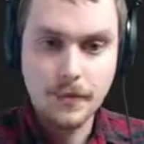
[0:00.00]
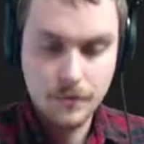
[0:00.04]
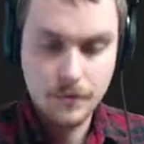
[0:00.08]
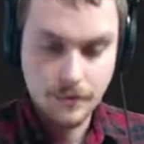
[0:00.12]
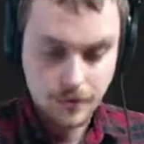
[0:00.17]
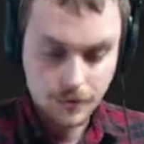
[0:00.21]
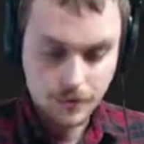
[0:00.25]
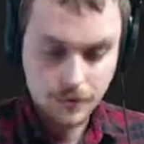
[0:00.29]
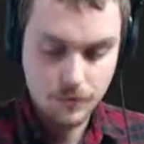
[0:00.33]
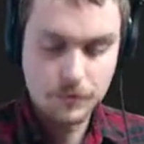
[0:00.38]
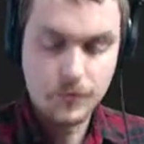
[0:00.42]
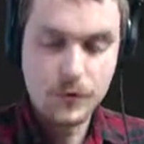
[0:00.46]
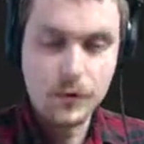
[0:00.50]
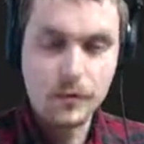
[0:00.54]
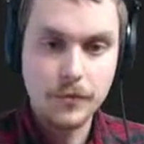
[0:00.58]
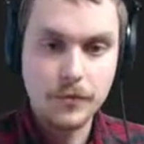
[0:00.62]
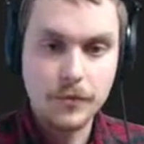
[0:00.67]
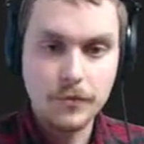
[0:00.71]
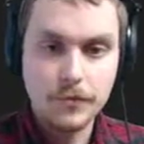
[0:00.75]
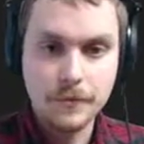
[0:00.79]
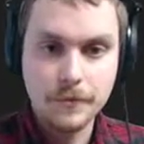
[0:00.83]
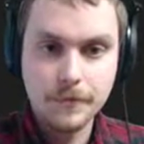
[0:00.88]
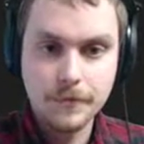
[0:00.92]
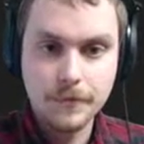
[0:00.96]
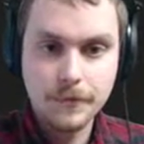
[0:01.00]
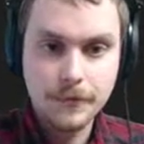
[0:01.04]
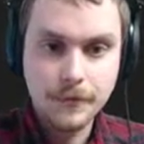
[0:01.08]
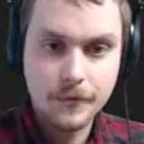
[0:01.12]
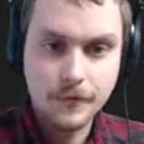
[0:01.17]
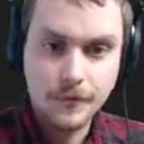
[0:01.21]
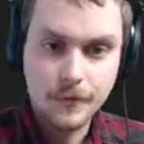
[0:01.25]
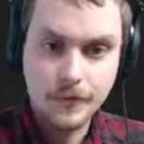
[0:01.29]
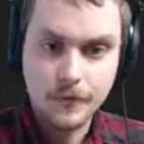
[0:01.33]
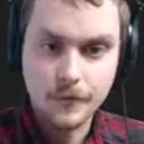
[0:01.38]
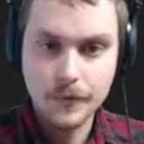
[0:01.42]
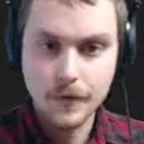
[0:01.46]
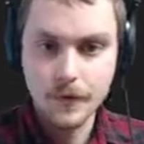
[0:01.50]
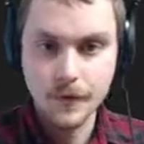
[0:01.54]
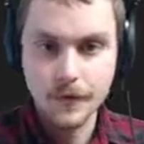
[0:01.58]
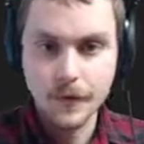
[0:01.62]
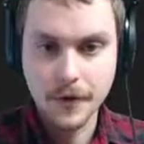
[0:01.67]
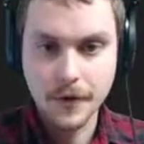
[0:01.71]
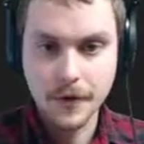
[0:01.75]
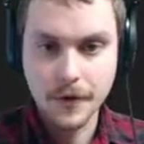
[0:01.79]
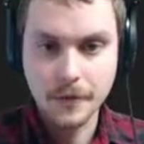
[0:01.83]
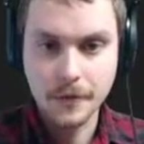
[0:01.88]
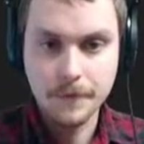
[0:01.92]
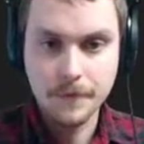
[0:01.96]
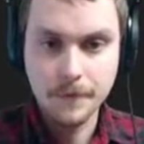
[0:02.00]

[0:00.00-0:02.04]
Oh, whoops. There we go.